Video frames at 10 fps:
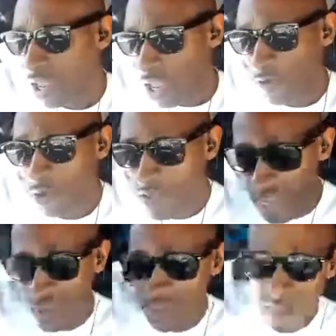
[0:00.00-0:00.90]
If you
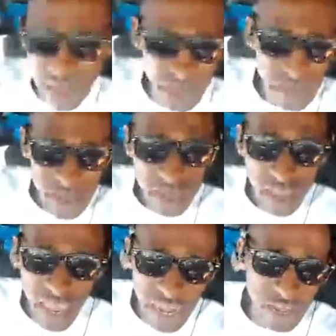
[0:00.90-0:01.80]
did,
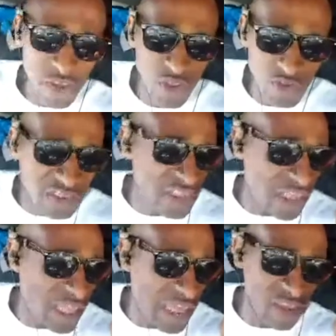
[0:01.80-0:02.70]
and
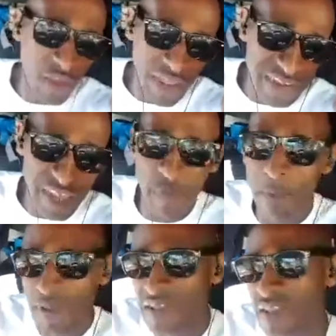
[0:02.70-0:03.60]
you had set up a
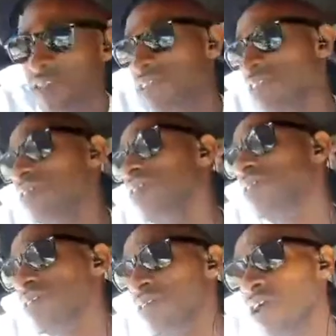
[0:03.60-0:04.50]
business
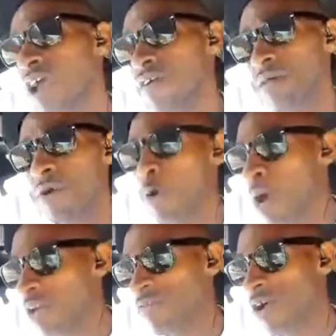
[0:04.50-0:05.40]
around
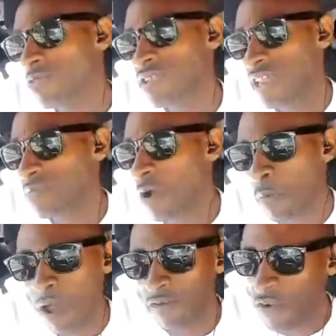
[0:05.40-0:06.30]
mobile phones, selling
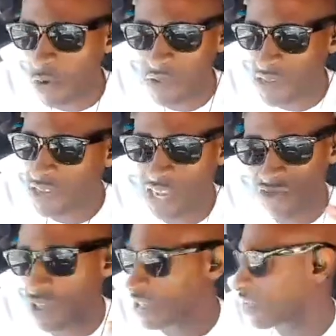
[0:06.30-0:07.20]
mobile phones,
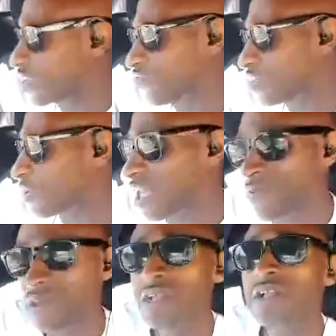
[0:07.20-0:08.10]
accessories, whatever,